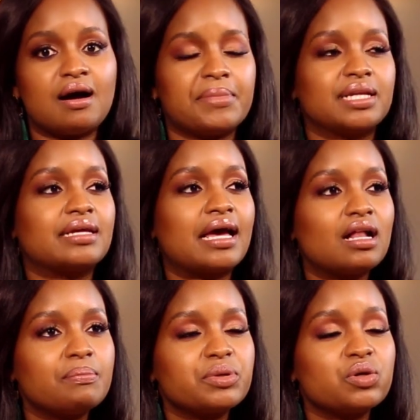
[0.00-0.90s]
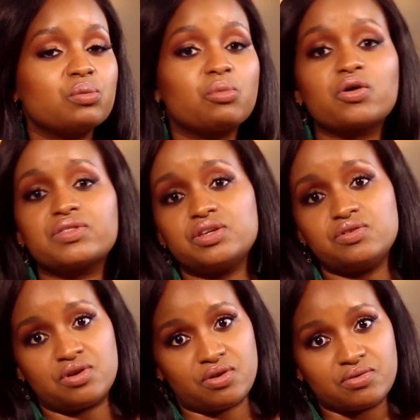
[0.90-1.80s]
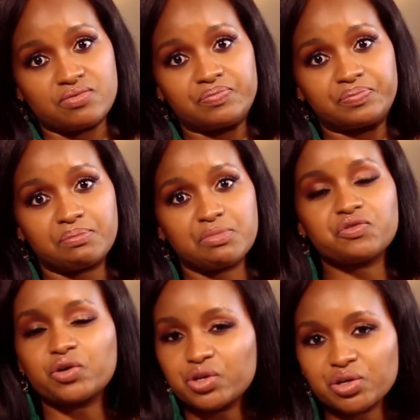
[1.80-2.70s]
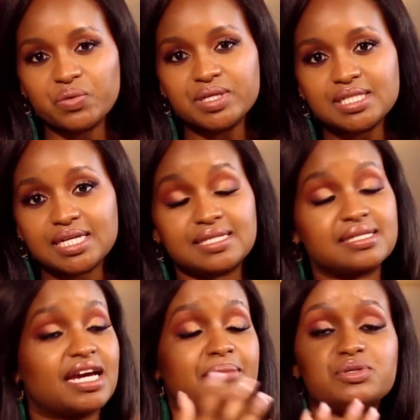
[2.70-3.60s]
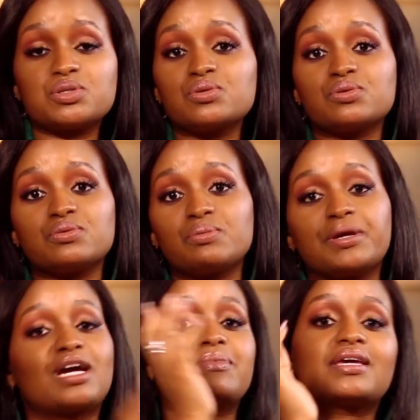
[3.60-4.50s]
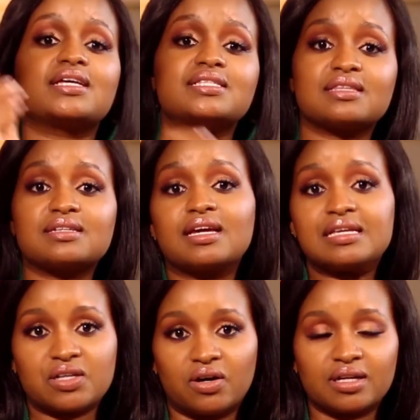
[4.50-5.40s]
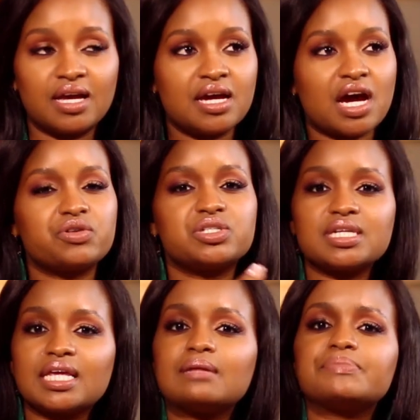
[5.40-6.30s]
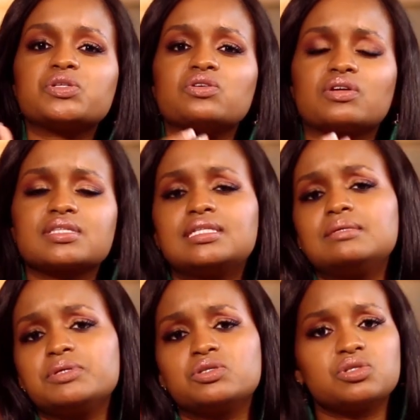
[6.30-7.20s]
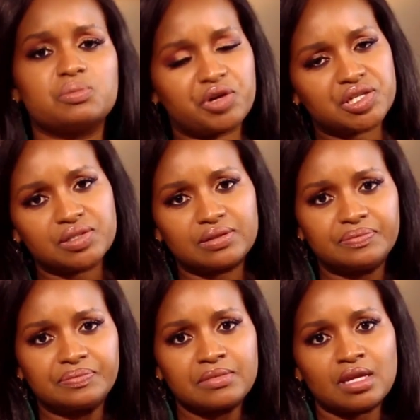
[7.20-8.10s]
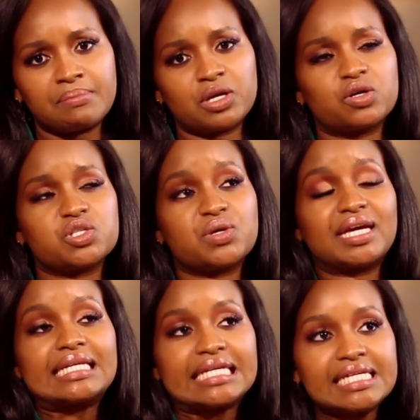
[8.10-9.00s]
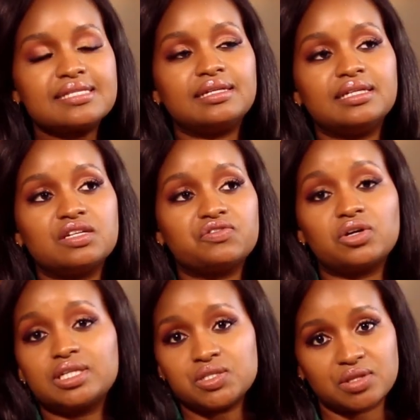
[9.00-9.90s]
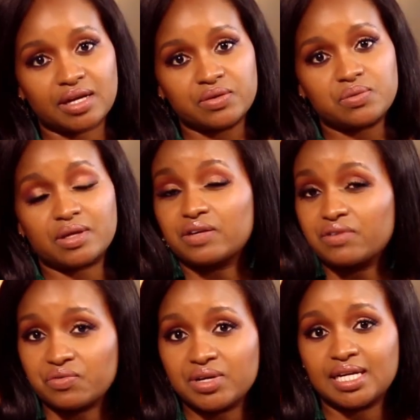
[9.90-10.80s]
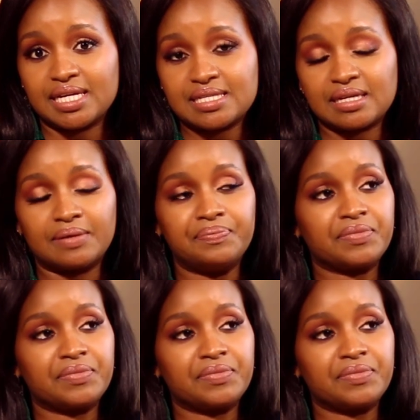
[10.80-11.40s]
It'll help you more than you know. Before you know it, it's time to pick up the kids and the day is gone. A routine helps you not slip into depression because you can easily fall into that without even realizing.